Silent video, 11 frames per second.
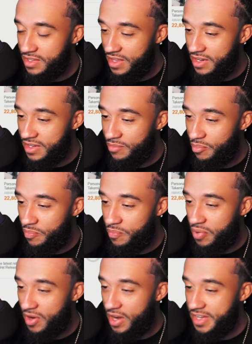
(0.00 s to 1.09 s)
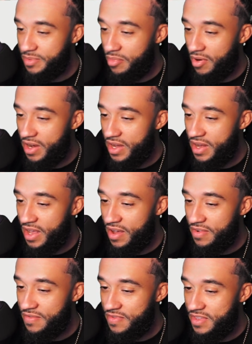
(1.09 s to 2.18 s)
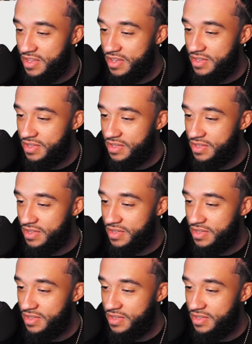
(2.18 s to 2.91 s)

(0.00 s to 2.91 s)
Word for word: Get a price breakdown of this.